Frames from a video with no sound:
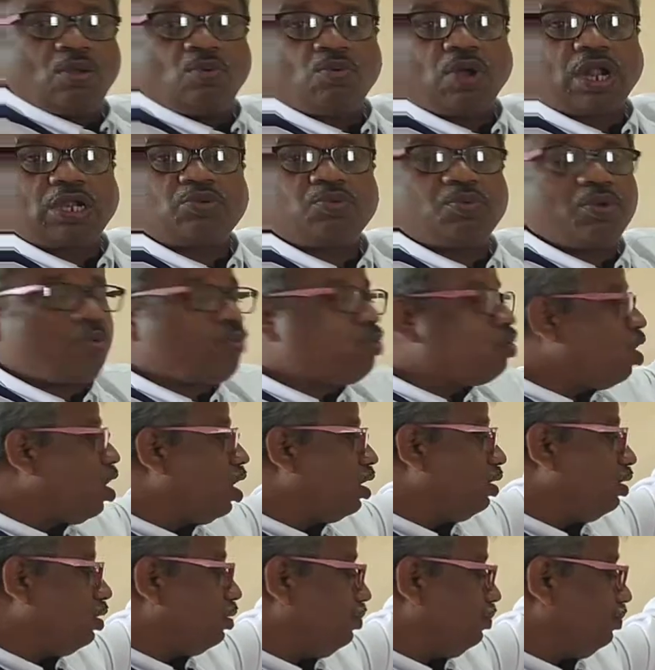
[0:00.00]
What we
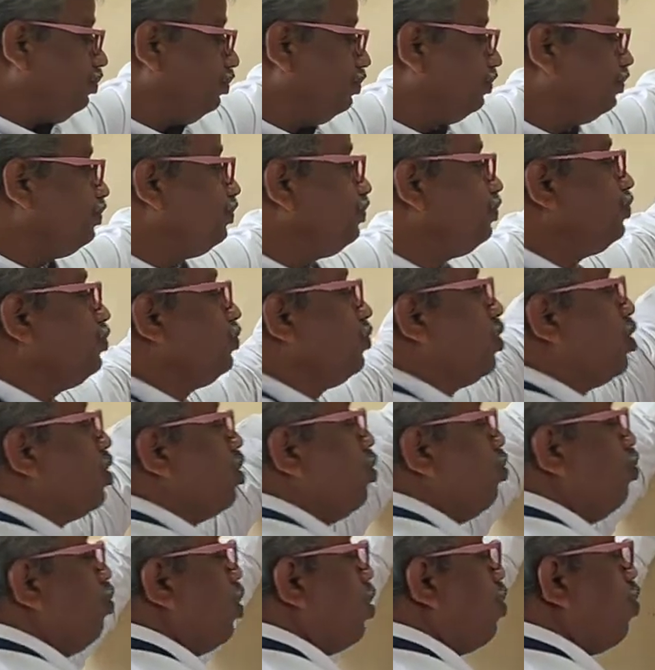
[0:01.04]
want?
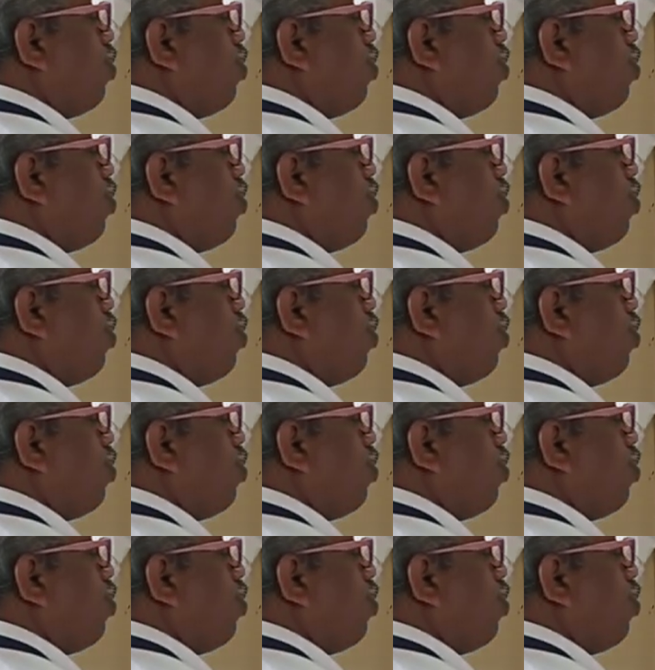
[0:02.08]
We